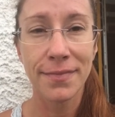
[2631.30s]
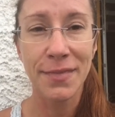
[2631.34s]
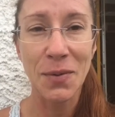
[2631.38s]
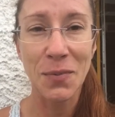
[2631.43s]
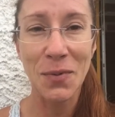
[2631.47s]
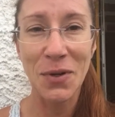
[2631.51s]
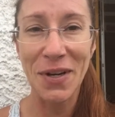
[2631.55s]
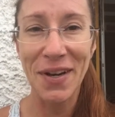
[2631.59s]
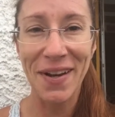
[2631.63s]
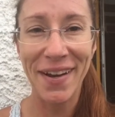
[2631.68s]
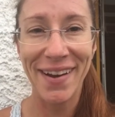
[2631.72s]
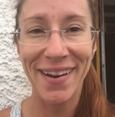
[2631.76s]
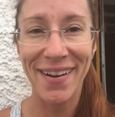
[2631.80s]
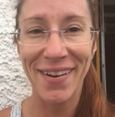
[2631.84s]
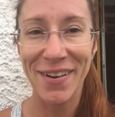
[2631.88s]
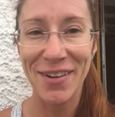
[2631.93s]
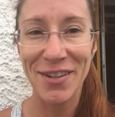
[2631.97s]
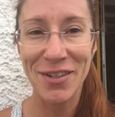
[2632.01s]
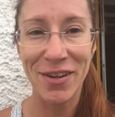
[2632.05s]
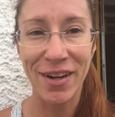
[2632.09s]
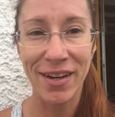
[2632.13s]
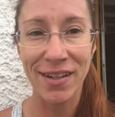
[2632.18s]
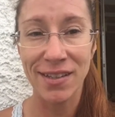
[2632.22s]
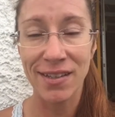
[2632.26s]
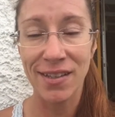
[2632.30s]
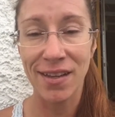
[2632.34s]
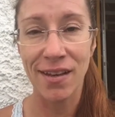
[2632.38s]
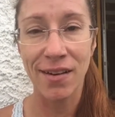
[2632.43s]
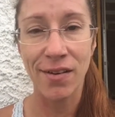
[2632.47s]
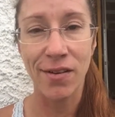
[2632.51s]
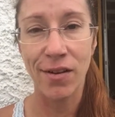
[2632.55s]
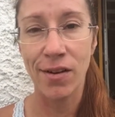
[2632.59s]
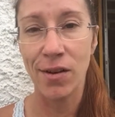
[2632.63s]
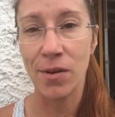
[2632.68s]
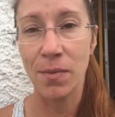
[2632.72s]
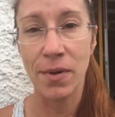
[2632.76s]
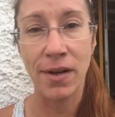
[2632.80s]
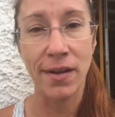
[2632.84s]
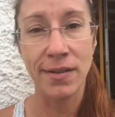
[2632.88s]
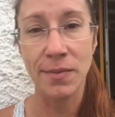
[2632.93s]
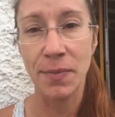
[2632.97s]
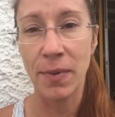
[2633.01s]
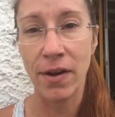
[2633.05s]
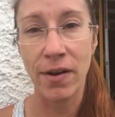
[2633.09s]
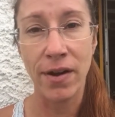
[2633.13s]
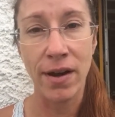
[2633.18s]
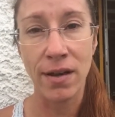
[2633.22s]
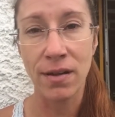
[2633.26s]
we're not here to transcend our human
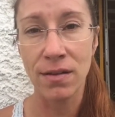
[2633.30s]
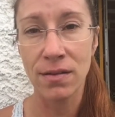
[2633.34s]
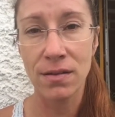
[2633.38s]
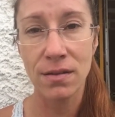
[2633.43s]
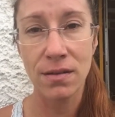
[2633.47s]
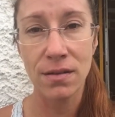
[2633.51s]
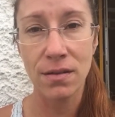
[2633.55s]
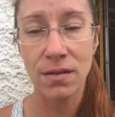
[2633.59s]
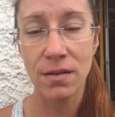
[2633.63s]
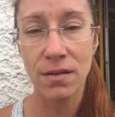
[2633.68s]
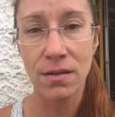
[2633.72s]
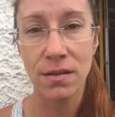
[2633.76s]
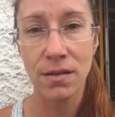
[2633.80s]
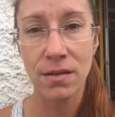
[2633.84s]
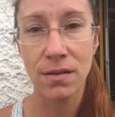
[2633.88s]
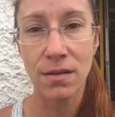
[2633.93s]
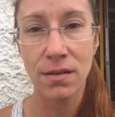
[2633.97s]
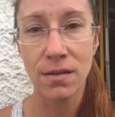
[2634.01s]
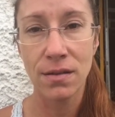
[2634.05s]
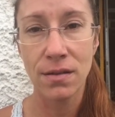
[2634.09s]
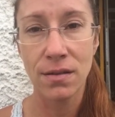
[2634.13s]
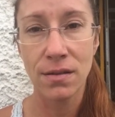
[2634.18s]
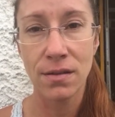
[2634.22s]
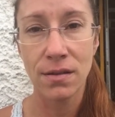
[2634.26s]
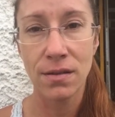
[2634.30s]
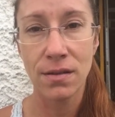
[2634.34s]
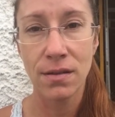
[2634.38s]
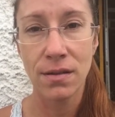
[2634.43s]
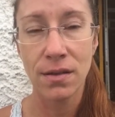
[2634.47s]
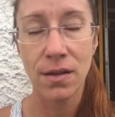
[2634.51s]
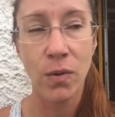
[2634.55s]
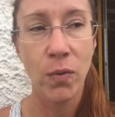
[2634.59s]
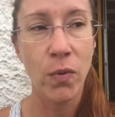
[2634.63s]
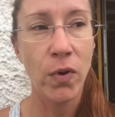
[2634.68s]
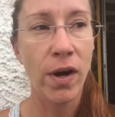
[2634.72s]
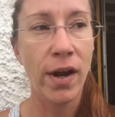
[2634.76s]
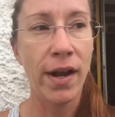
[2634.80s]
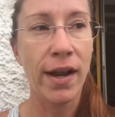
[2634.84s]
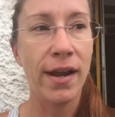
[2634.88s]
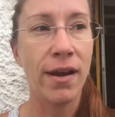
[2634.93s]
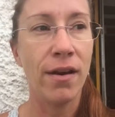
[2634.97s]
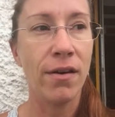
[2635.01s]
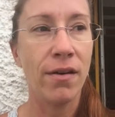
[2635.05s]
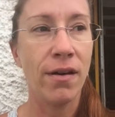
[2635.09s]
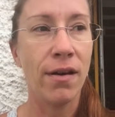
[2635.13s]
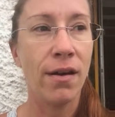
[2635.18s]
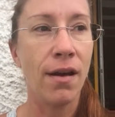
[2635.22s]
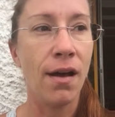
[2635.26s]
experience. We're not
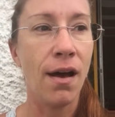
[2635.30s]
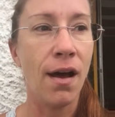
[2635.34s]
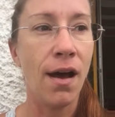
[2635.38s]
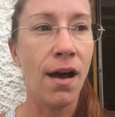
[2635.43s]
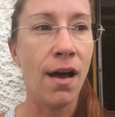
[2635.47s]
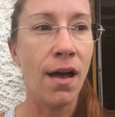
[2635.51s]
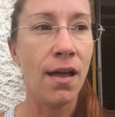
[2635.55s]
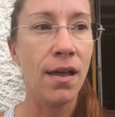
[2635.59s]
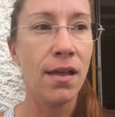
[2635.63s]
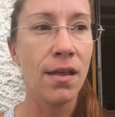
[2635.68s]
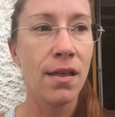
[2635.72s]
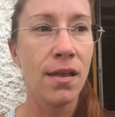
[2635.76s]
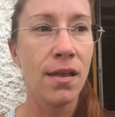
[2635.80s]
here to not